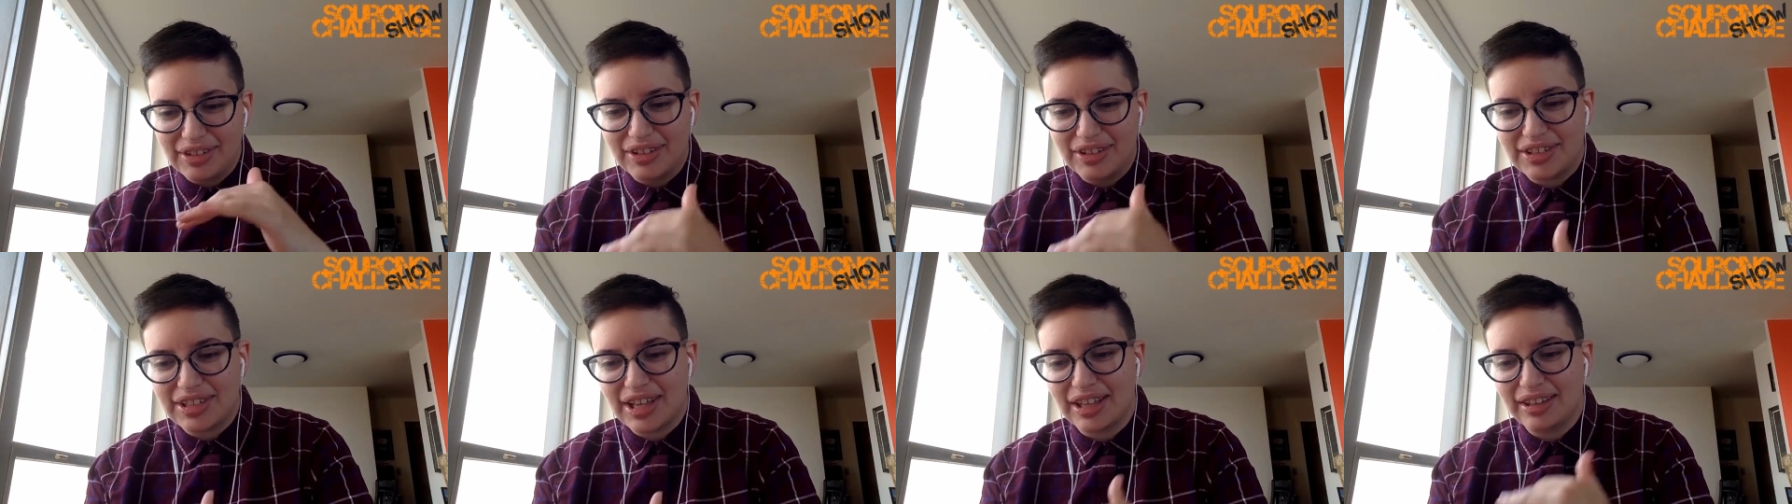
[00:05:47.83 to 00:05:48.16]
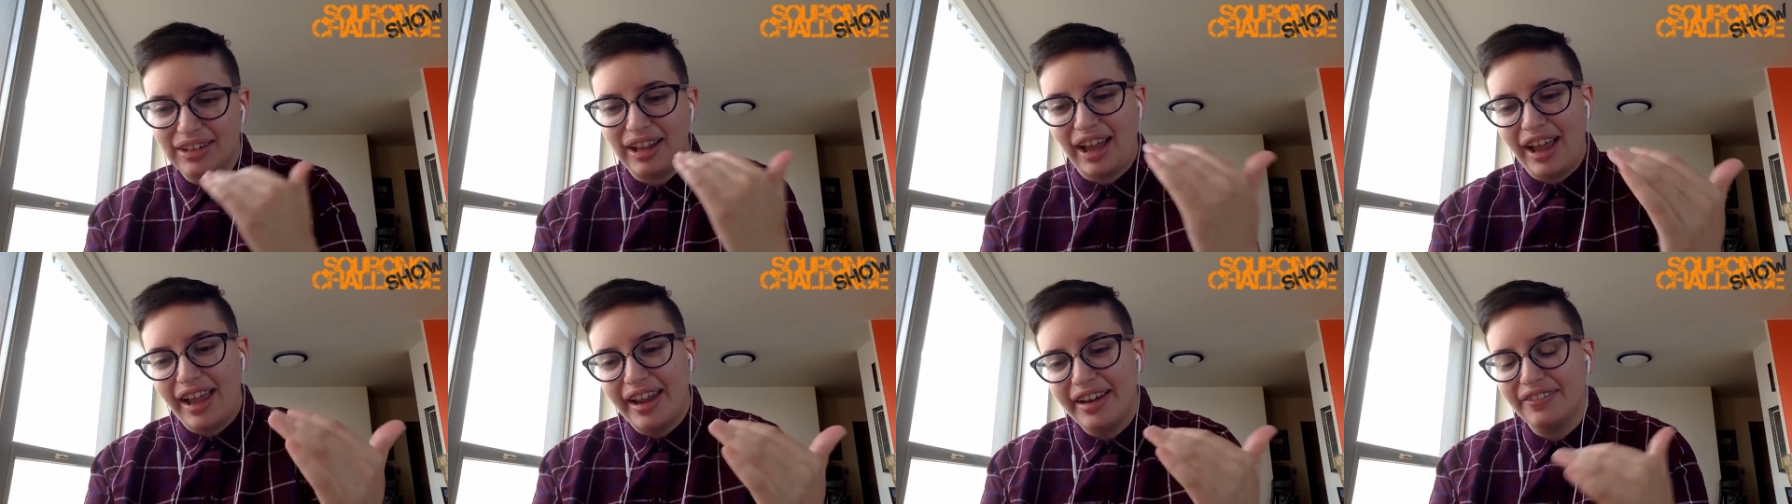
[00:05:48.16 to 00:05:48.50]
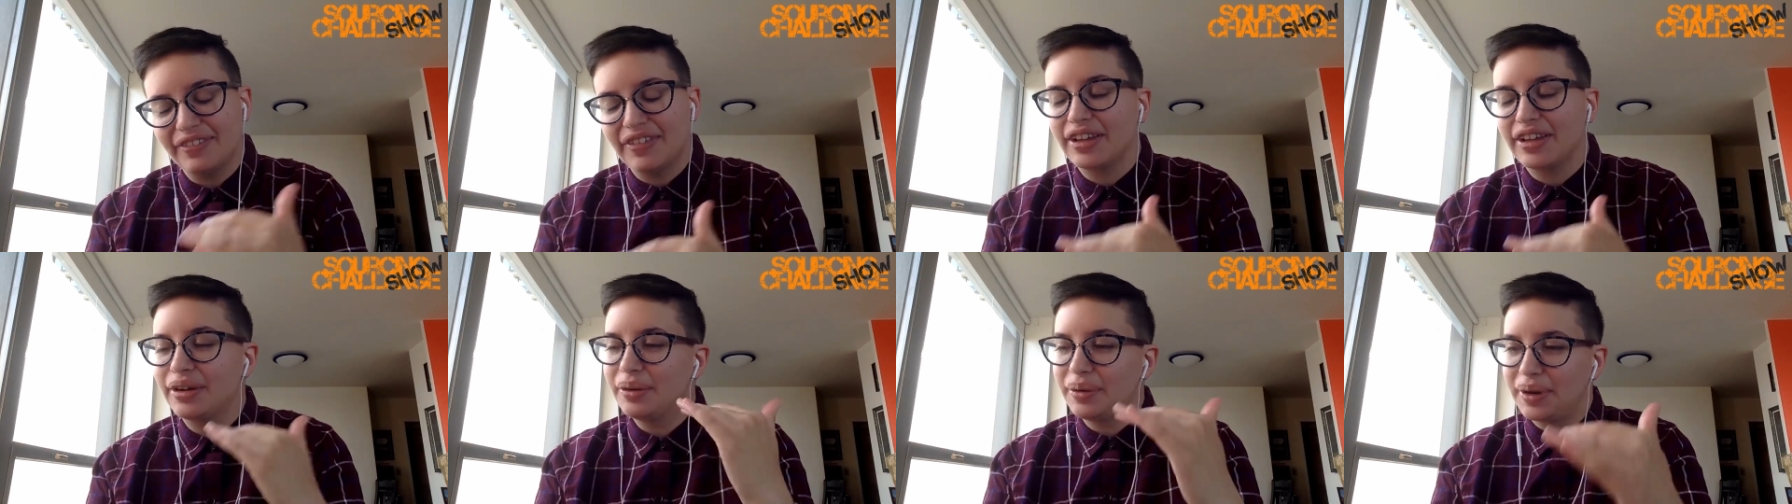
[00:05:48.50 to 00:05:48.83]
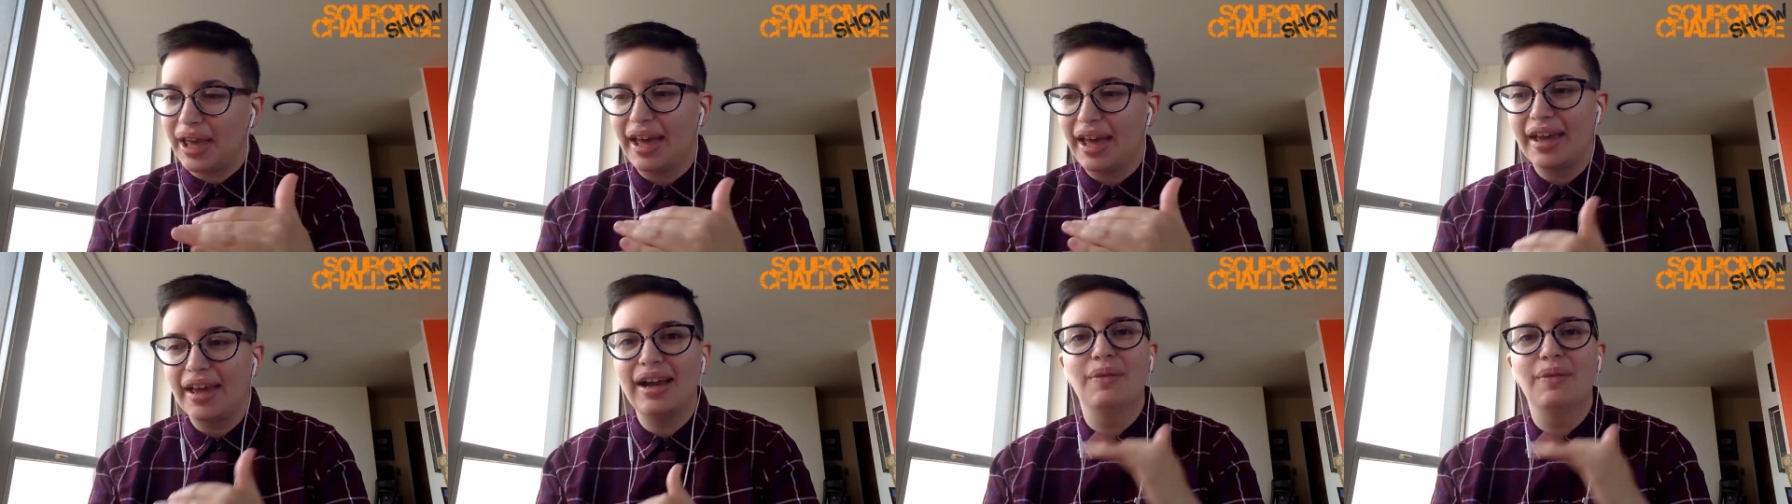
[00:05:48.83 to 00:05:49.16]
there's that line of
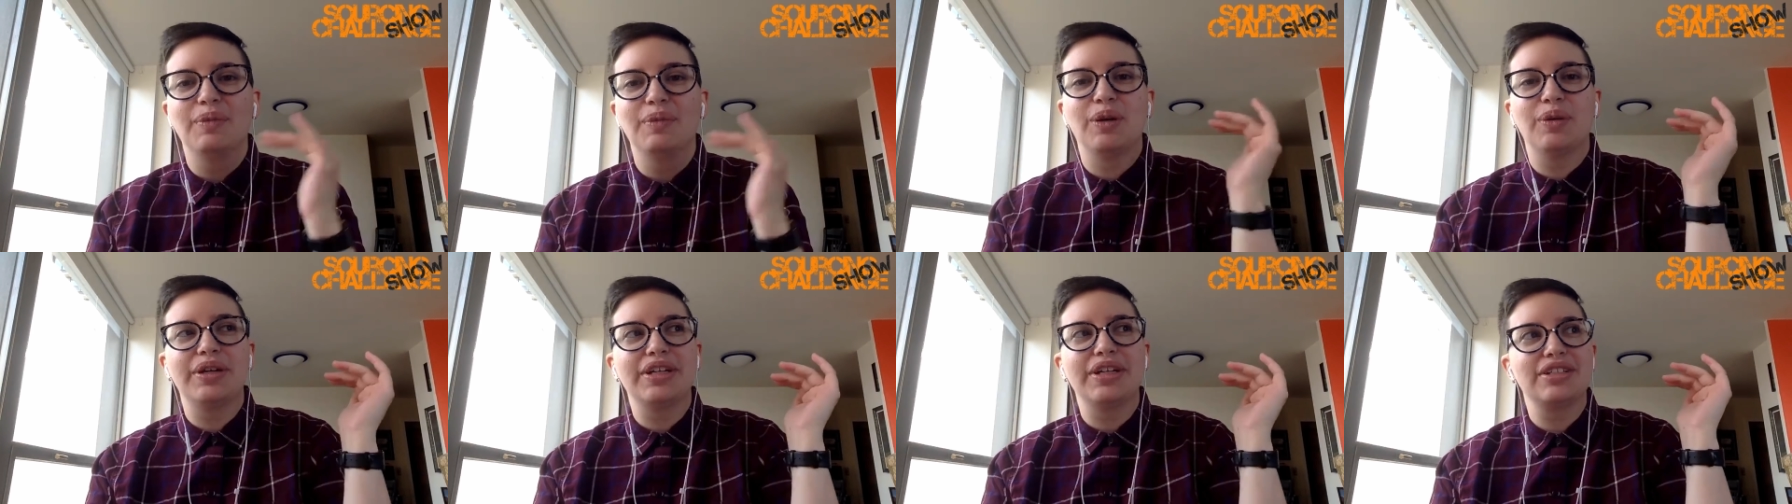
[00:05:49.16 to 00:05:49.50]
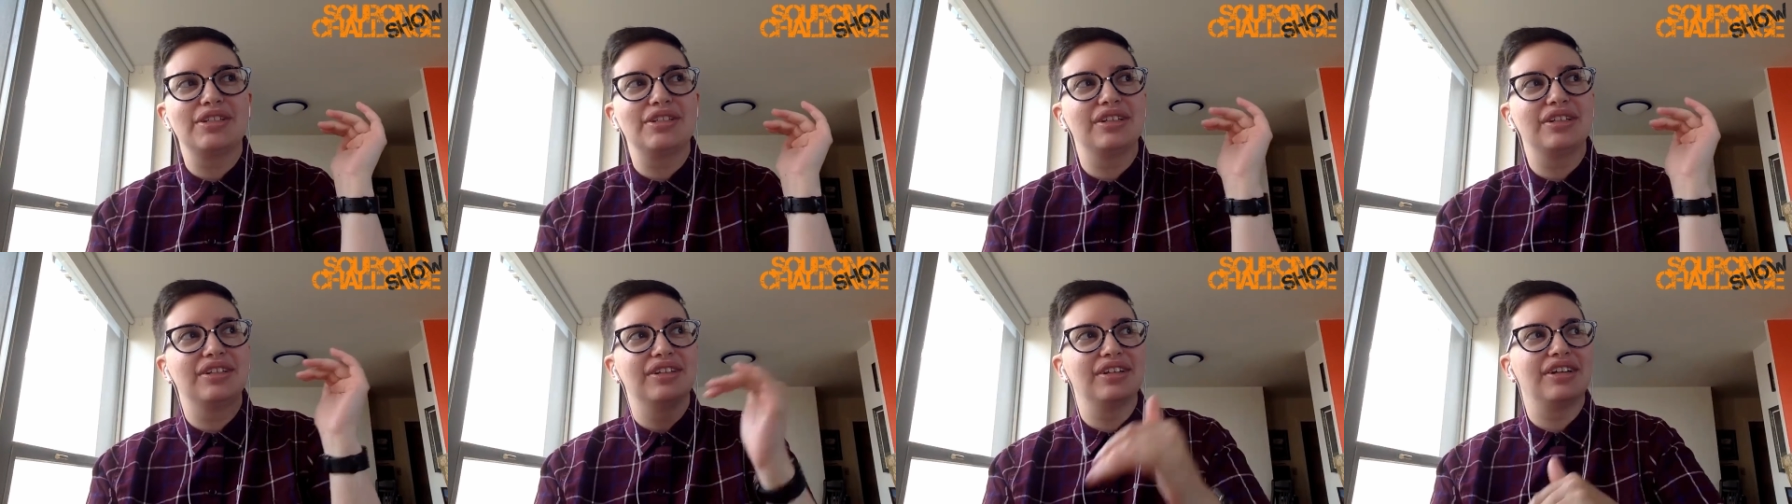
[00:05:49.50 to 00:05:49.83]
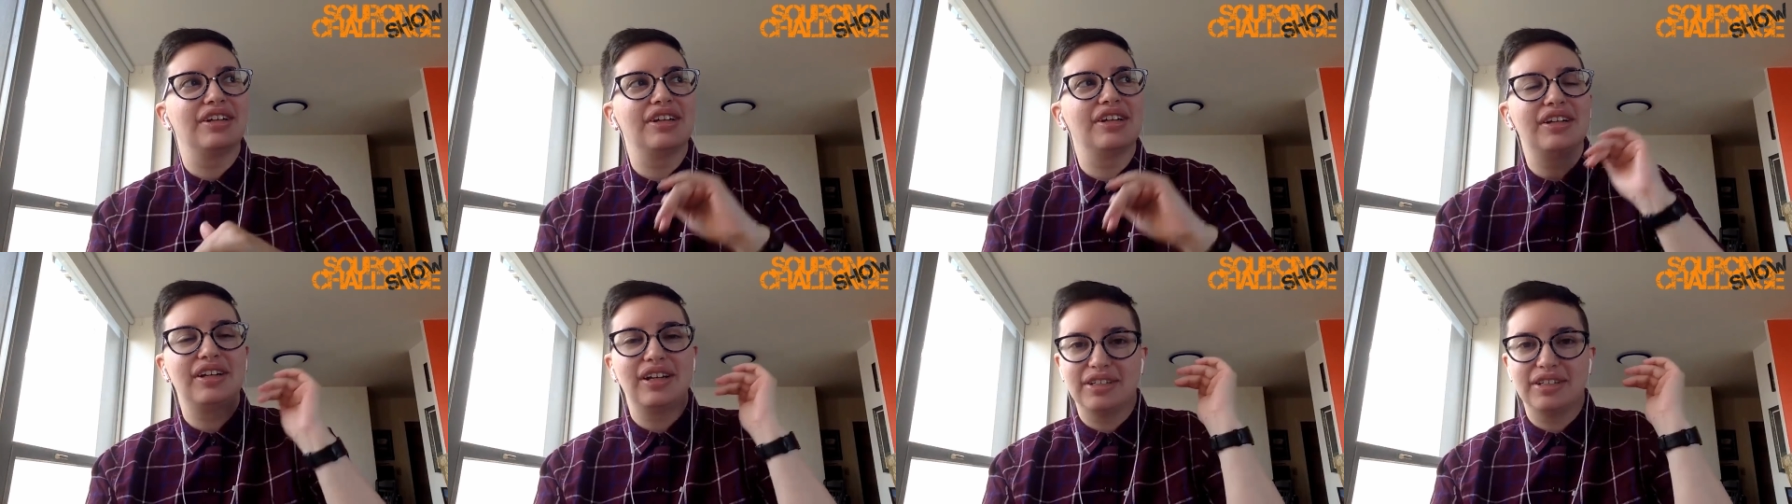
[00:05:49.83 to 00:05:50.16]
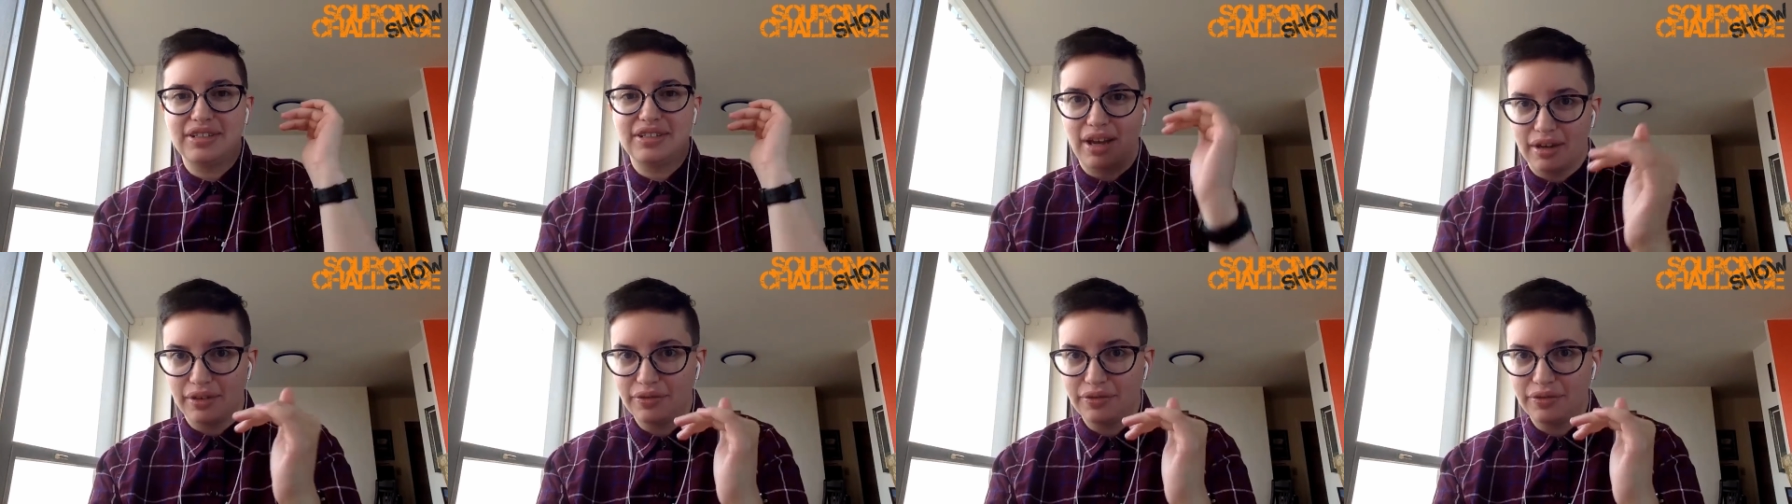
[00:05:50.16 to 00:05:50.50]
like, okay, I'm going to
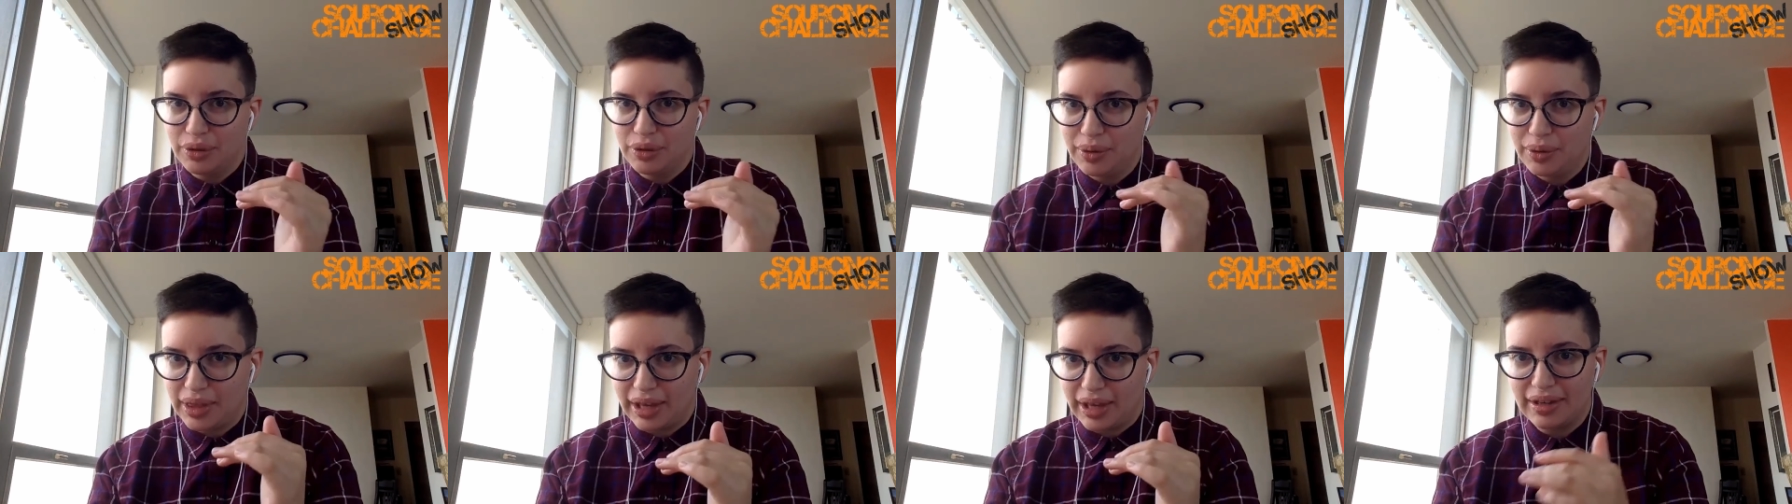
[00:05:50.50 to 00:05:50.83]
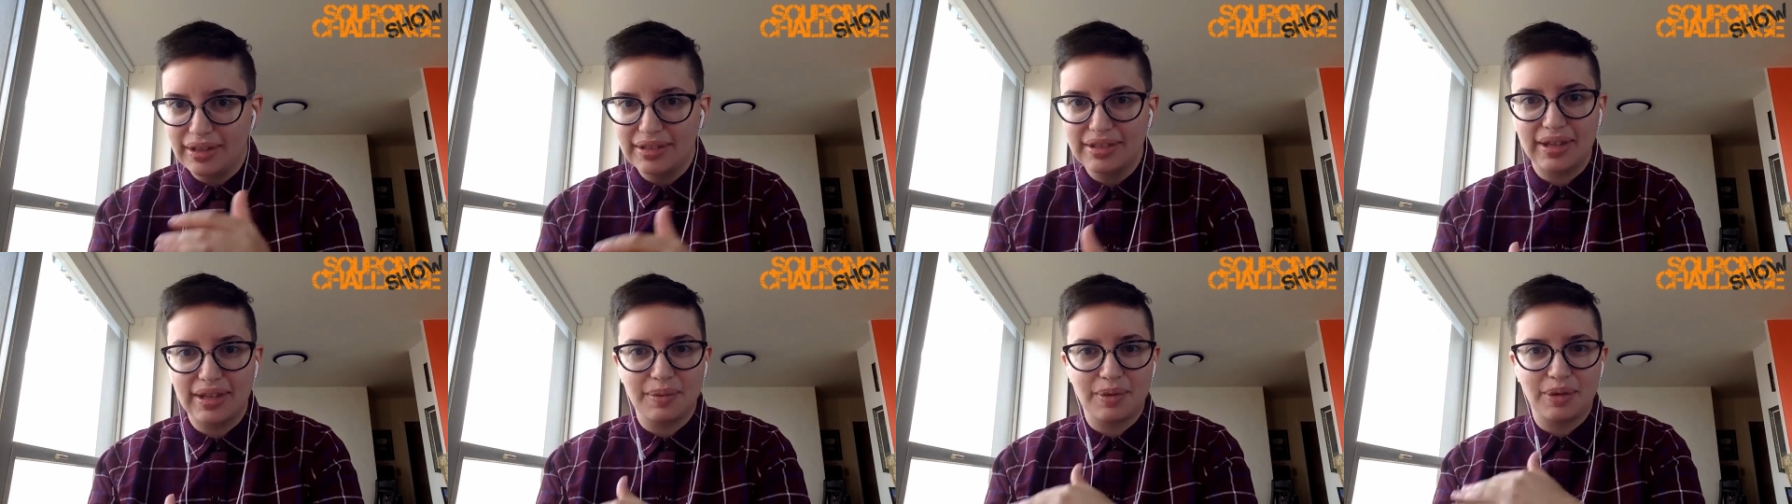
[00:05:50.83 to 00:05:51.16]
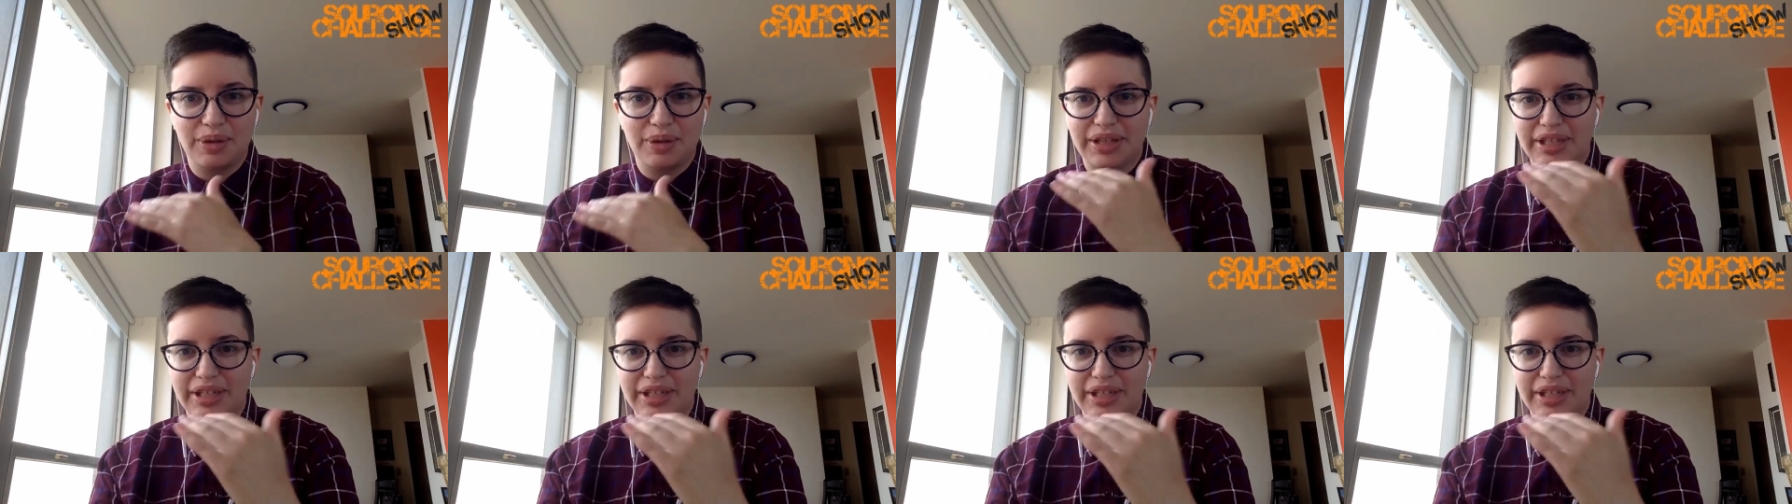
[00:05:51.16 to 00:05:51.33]
learn a ton of new things.